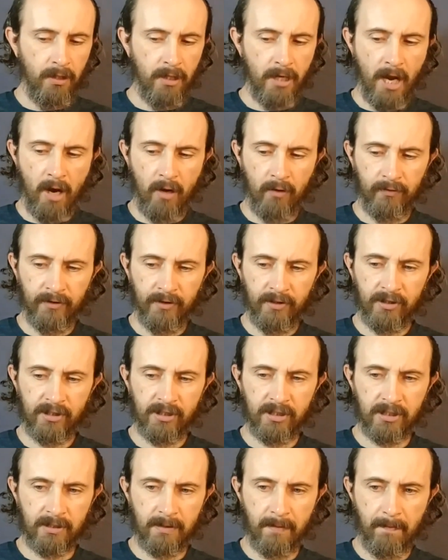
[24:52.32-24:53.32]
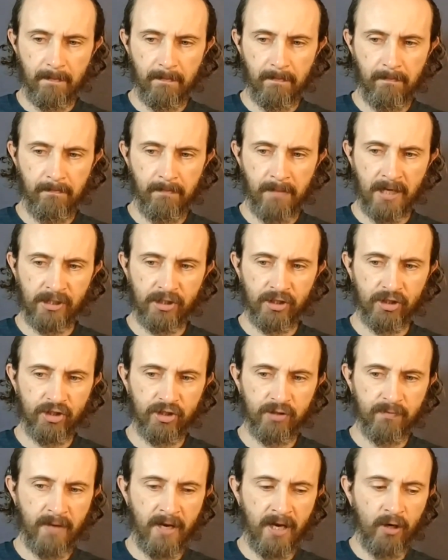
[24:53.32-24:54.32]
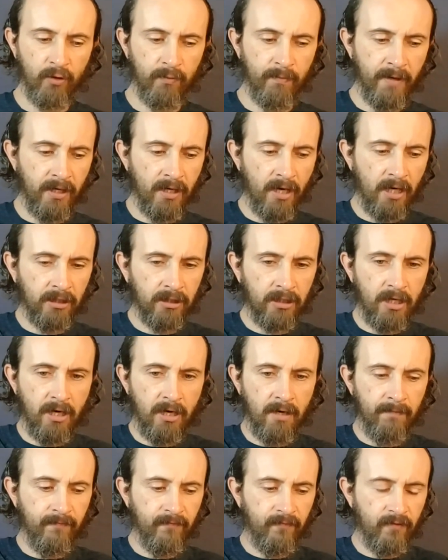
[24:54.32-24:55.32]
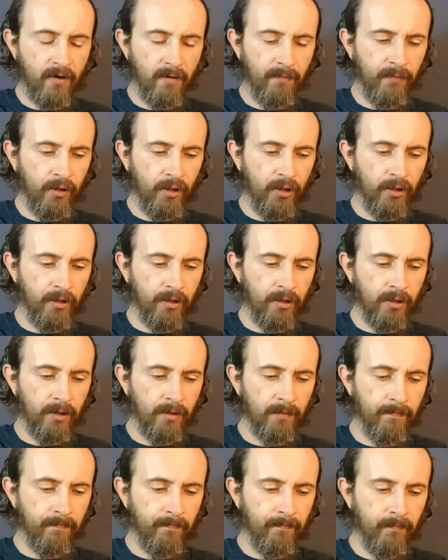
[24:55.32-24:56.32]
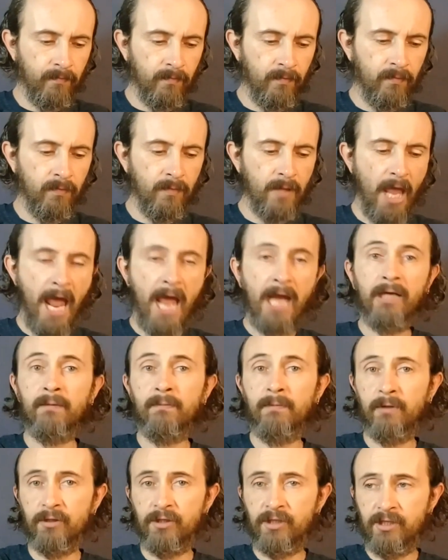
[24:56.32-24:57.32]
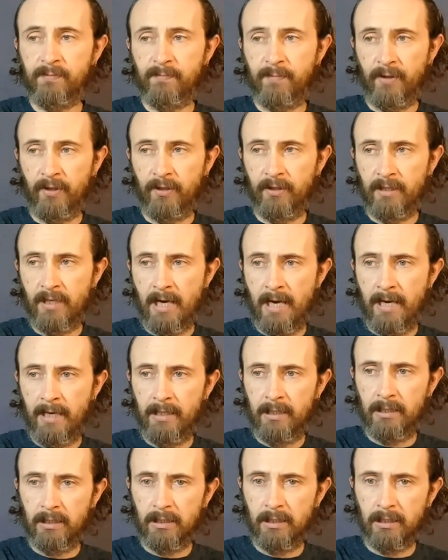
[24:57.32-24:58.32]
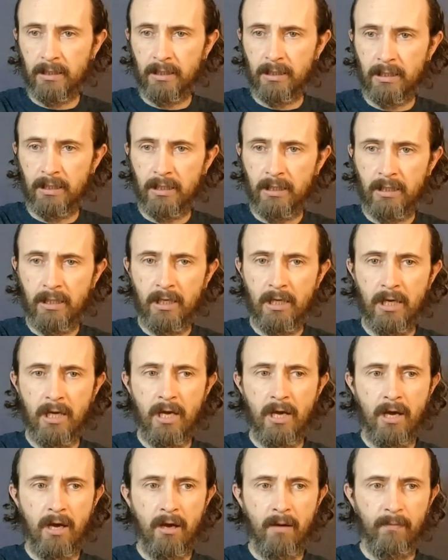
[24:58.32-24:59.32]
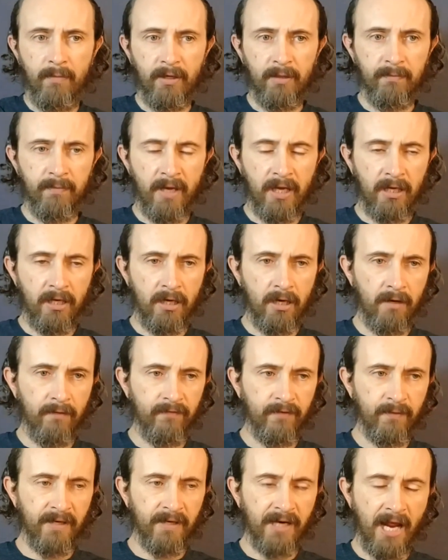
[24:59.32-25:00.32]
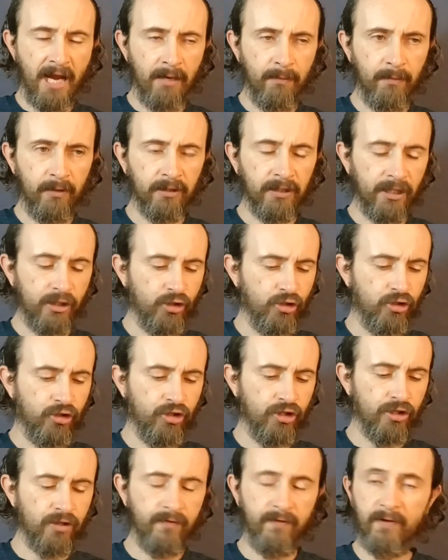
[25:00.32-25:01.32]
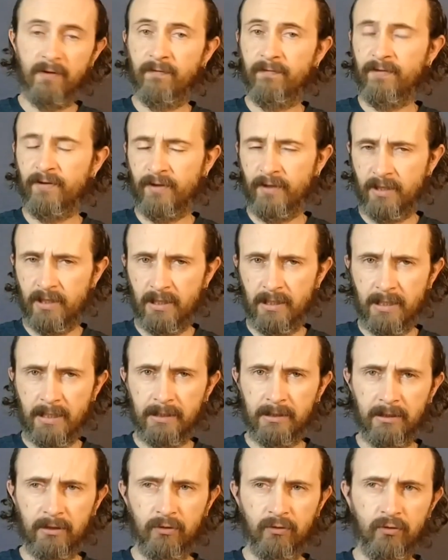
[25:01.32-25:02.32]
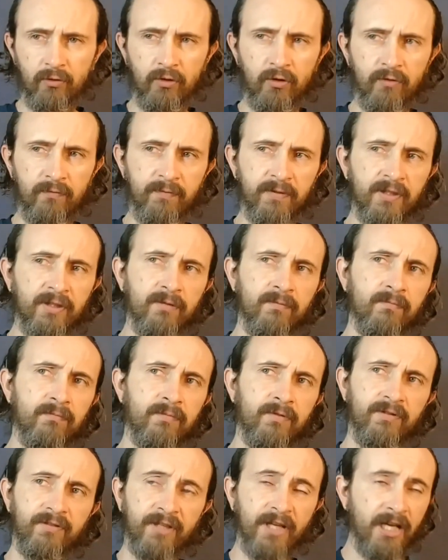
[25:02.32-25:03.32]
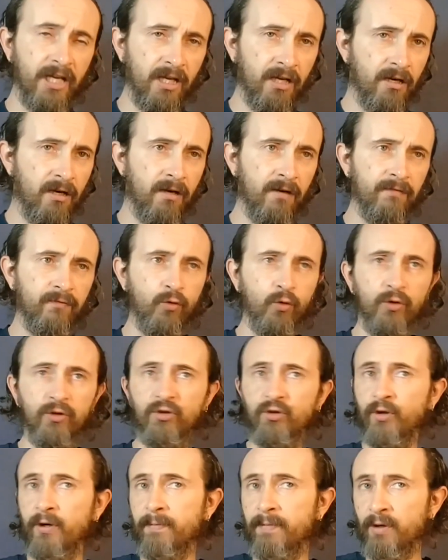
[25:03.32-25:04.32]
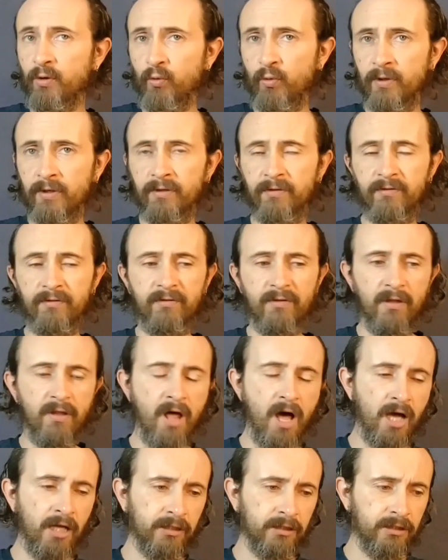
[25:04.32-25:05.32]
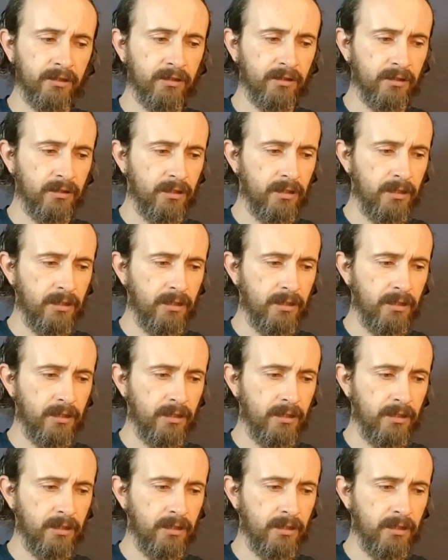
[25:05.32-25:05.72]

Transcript: now this message may or may not come from your animal spirit guide, but it may come an animal that you just feel very connected to, you've been thinking of or dreaming with a lot.